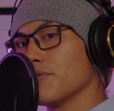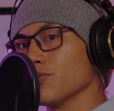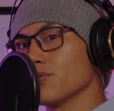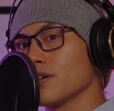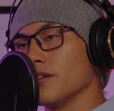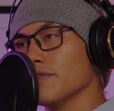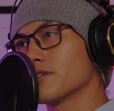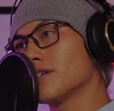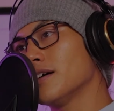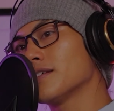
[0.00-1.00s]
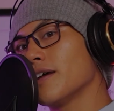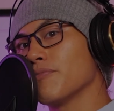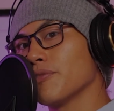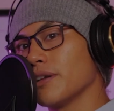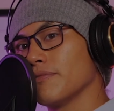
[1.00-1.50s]
producing all of this
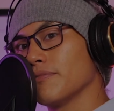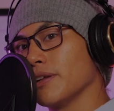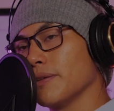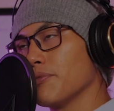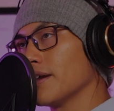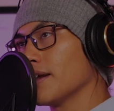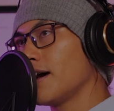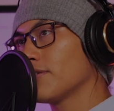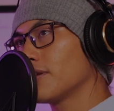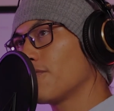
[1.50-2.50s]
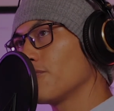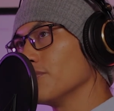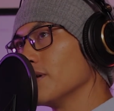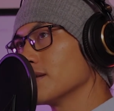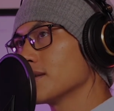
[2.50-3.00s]
content and really putting it out there for
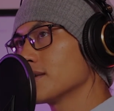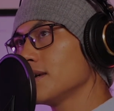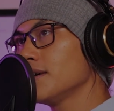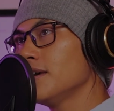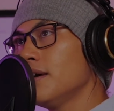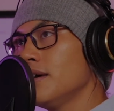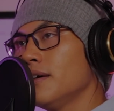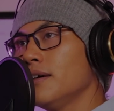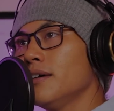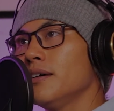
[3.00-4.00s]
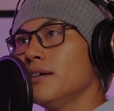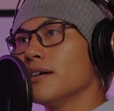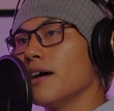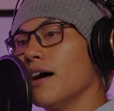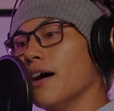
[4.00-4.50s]
you guys to see.
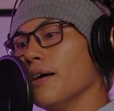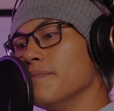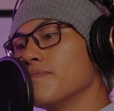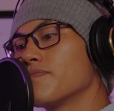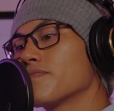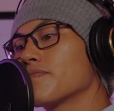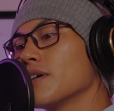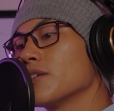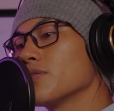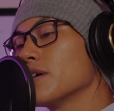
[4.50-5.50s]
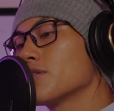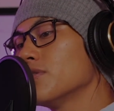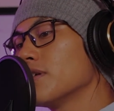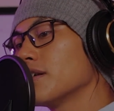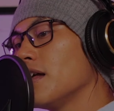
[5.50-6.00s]
And so that's
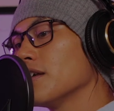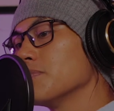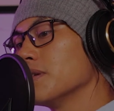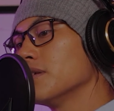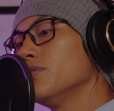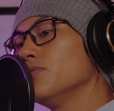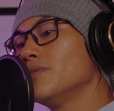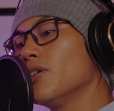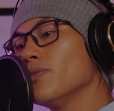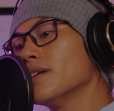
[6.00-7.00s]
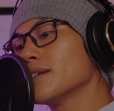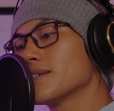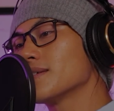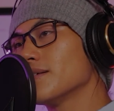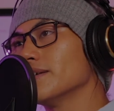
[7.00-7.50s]
good acknowledgement. You don't
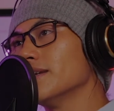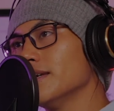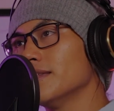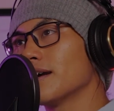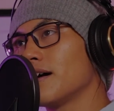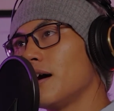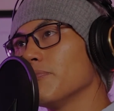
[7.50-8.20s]
necessarily need that